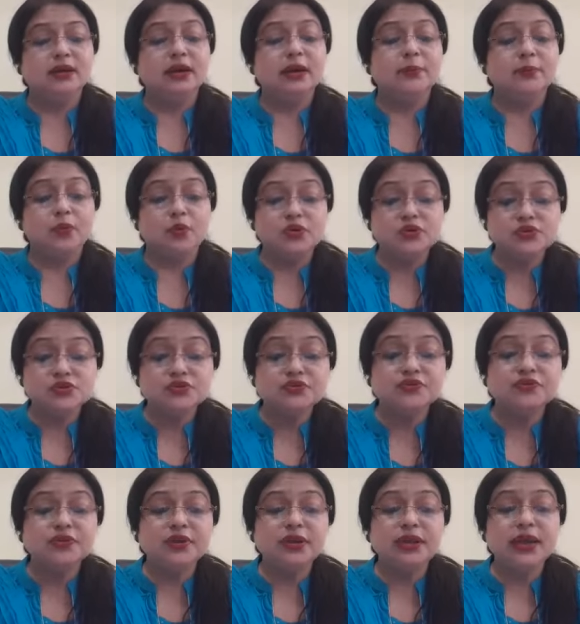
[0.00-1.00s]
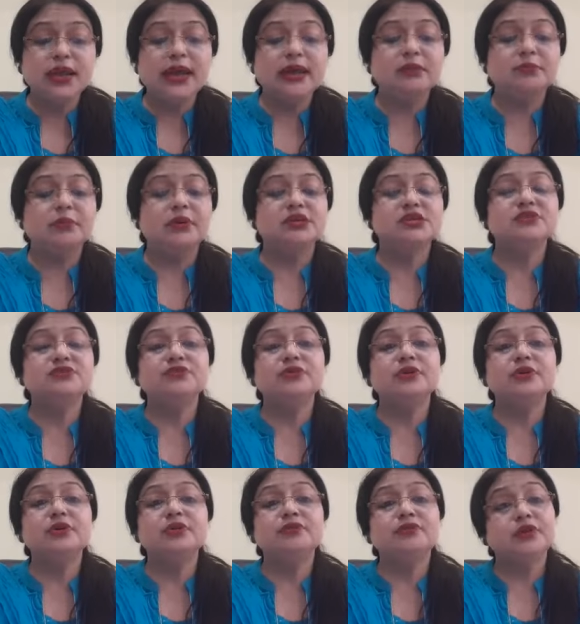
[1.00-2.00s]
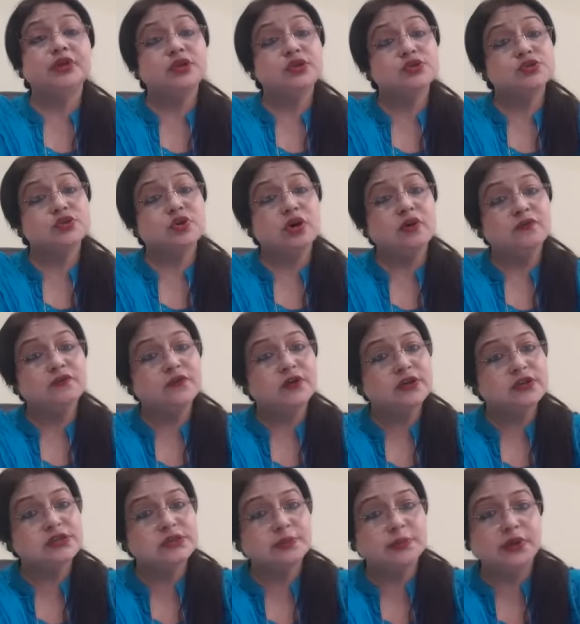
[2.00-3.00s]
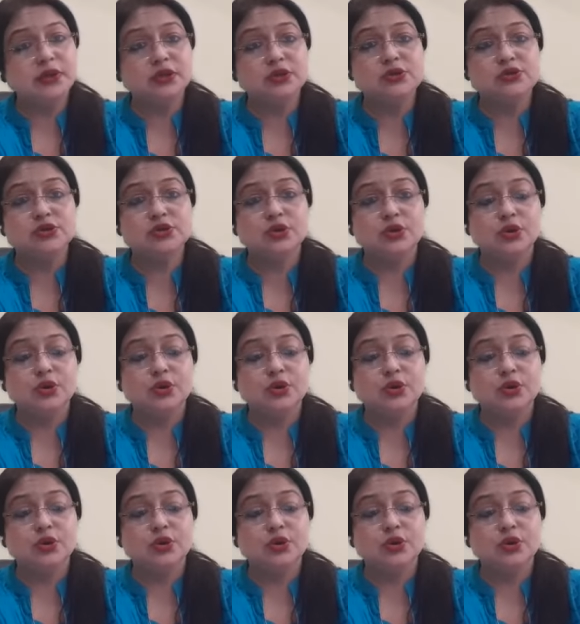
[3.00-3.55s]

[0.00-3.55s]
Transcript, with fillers: apostrophe and metaphor figures of speech.